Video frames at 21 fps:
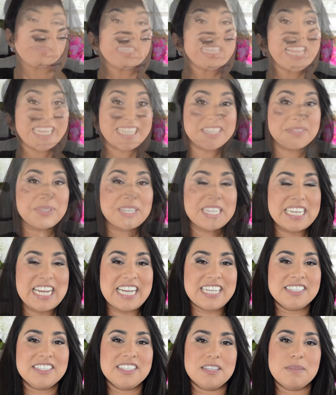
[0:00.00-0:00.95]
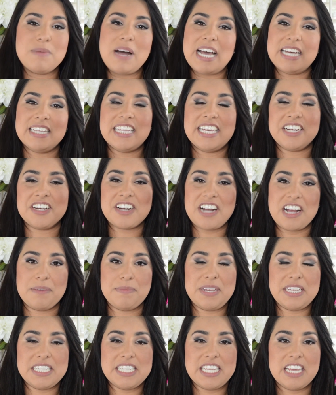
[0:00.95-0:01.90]
Next, we're going to add some highlighter. I'm
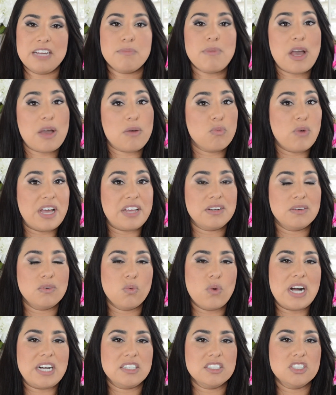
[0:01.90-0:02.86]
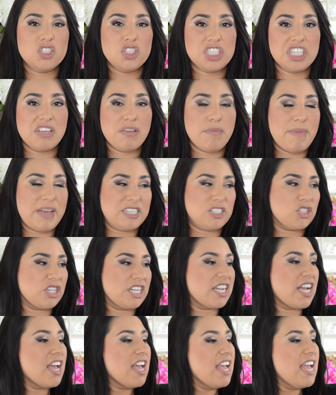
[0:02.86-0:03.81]
going to take my Wet n Wild
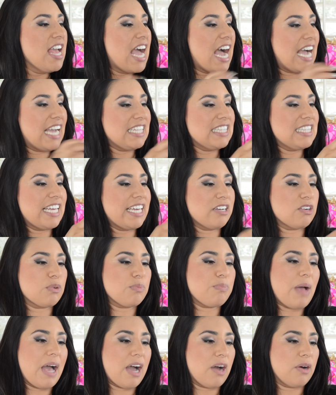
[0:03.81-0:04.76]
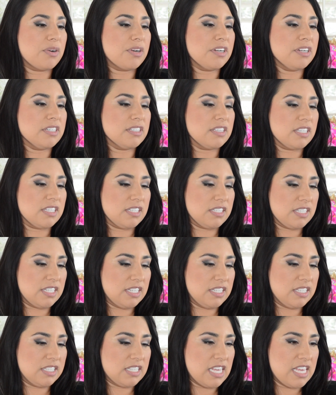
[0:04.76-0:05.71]
Geometric Highlighter Powder. This
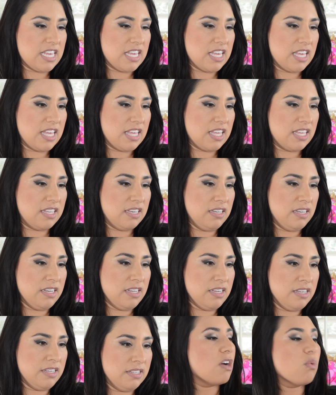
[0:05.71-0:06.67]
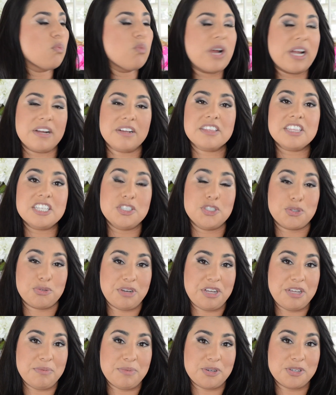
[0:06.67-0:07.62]
is in Where the
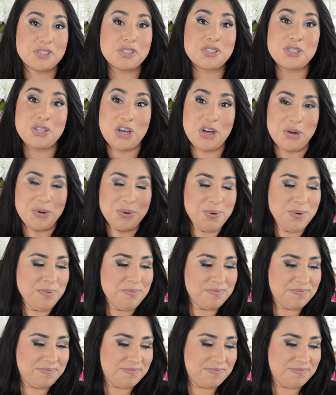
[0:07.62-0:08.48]
Dreamers Go.